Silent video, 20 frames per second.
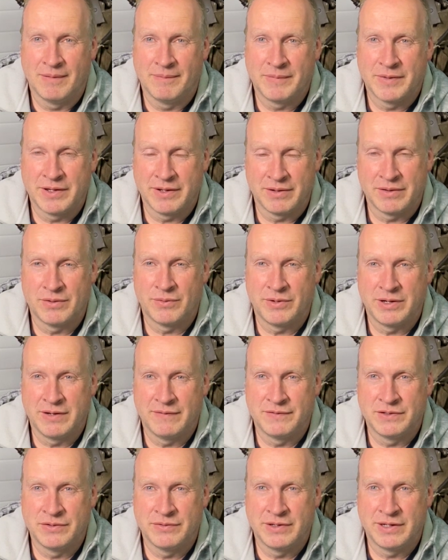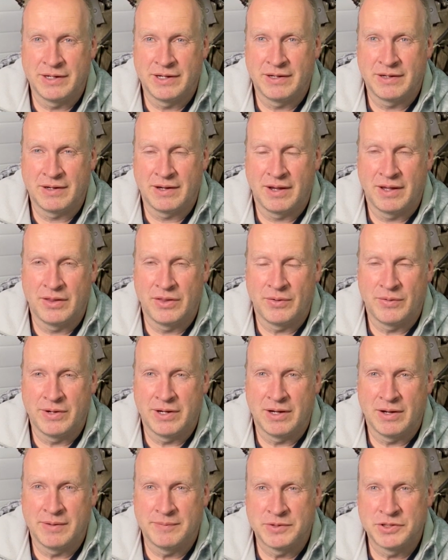The other way of doing it, and the way
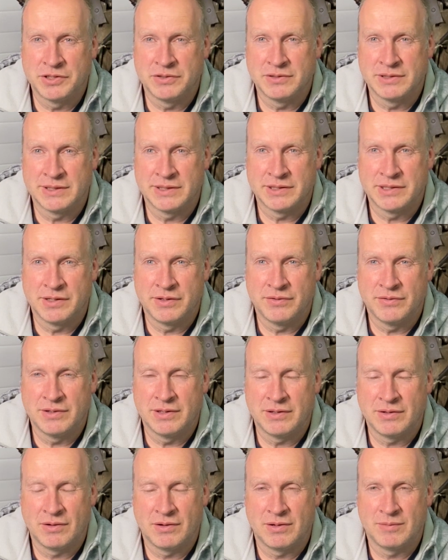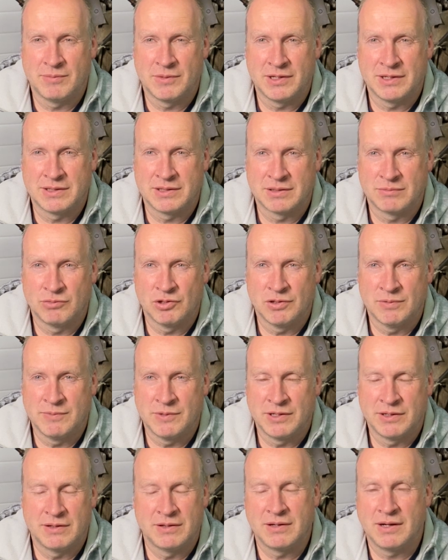I'm choosing to do it on my
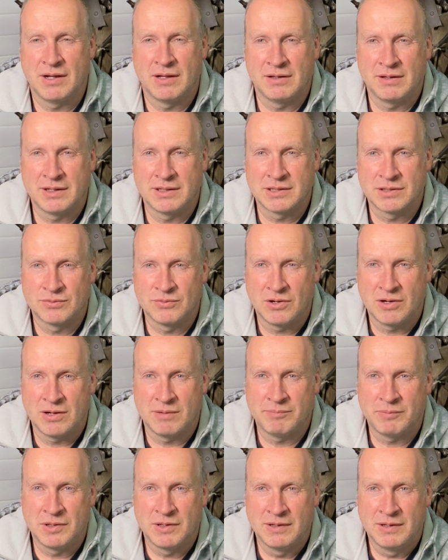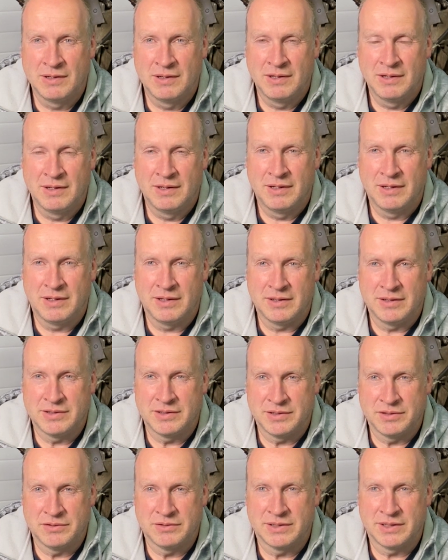Suburban LS swap, is
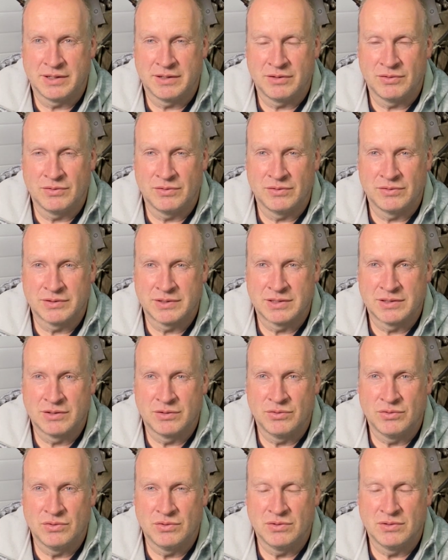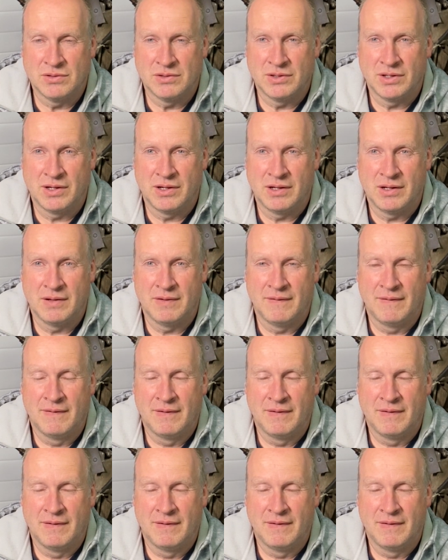using an old school